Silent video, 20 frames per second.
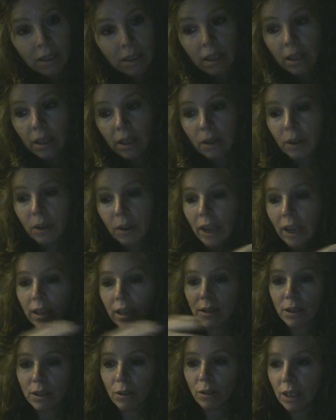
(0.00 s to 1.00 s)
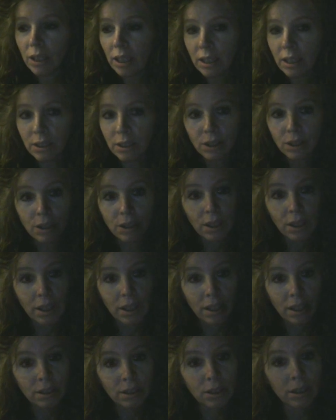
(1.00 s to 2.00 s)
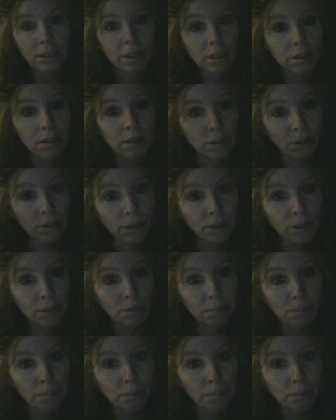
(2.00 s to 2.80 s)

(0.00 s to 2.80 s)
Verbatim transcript: Okay, and so each little group,